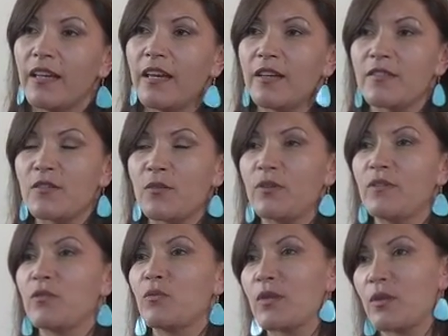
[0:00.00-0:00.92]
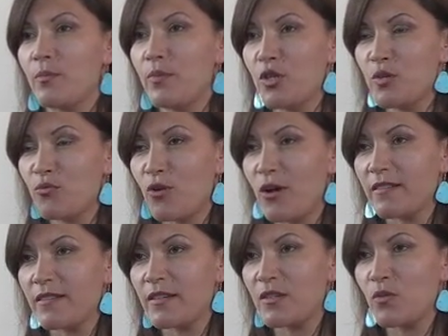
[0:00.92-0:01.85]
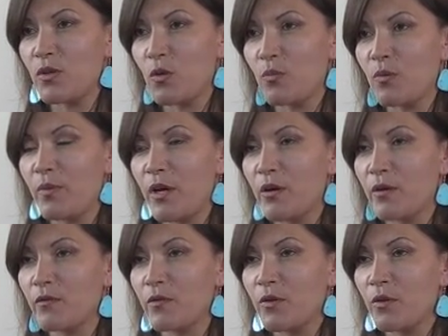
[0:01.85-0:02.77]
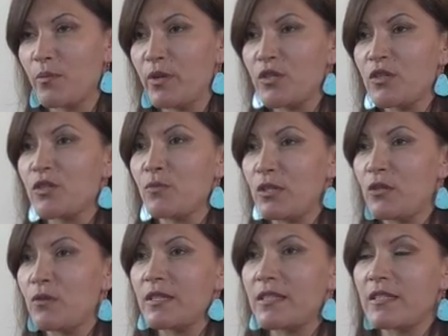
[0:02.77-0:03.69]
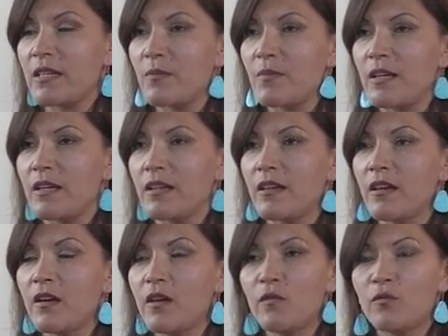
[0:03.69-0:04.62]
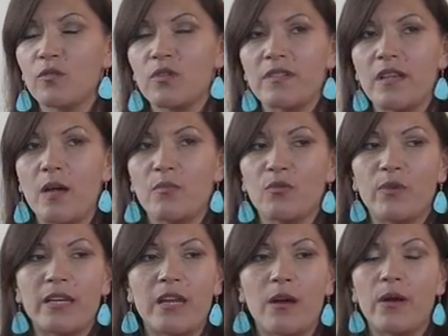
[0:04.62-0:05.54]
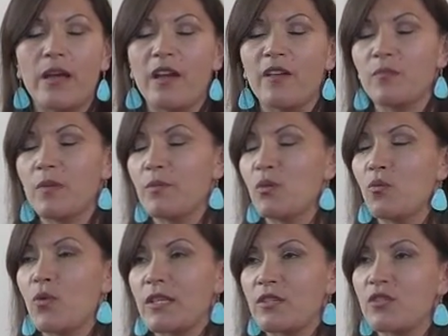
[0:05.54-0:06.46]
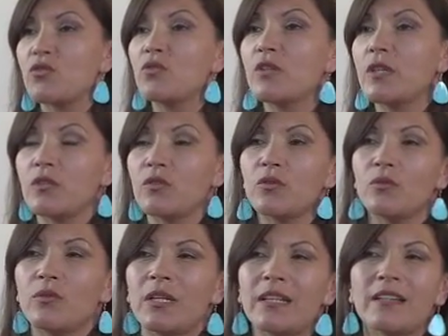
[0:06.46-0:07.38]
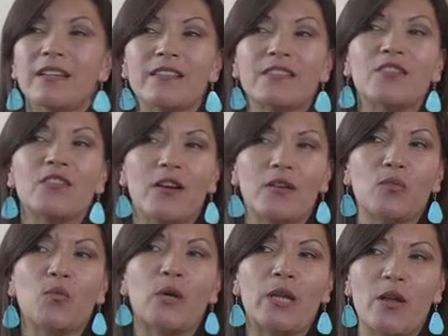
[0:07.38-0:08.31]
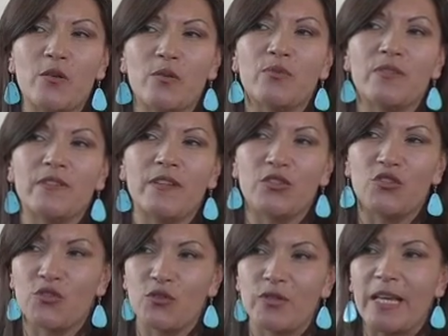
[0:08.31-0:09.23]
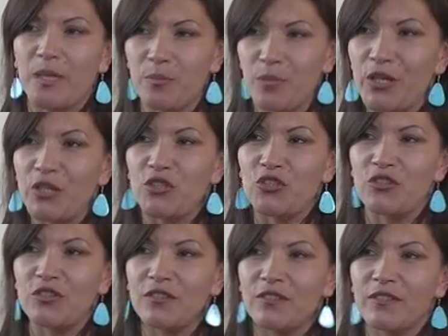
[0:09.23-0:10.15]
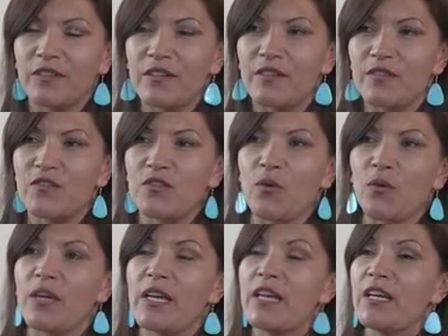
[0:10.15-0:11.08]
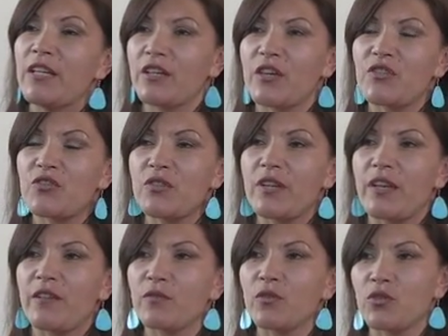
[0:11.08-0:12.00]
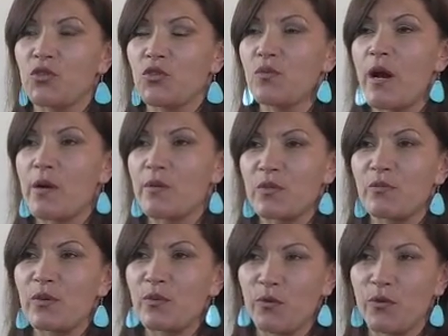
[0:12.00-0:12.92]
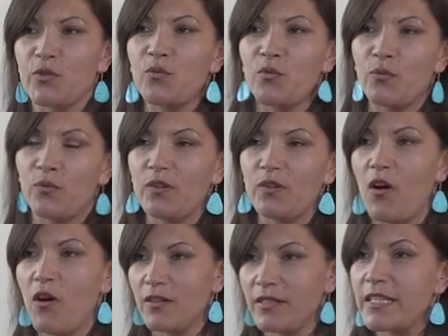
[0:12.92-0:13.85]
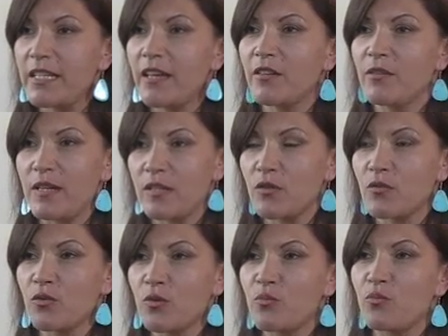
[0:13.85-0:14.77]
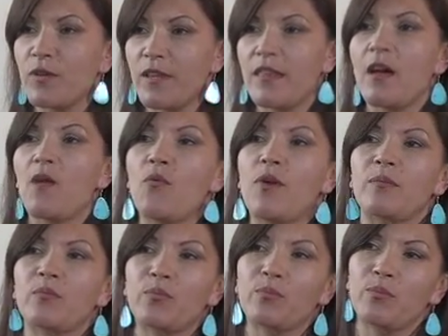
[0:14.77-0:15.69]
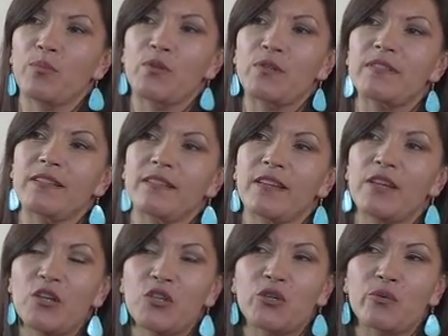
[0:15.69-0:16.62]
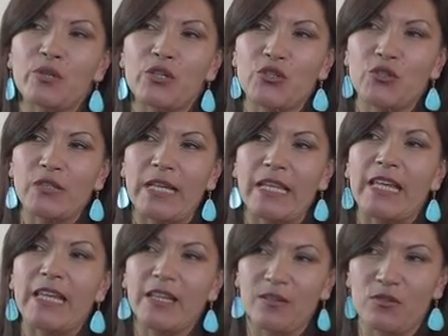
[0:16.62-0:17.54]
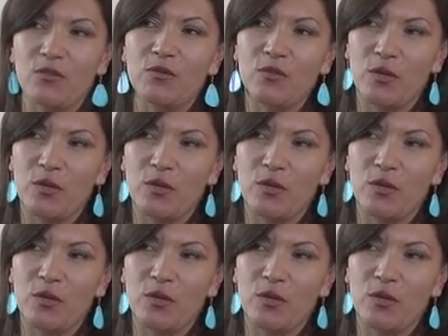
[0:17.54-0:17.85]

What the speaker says: And so even with the pitch process, when they're preparing for their pitches, we do the same thing. For example, right now I have maybe one student who is not 100% sure they could pitch. And so yesterday for 2 hours, we worked all together as a group with that one person to ensure that they can do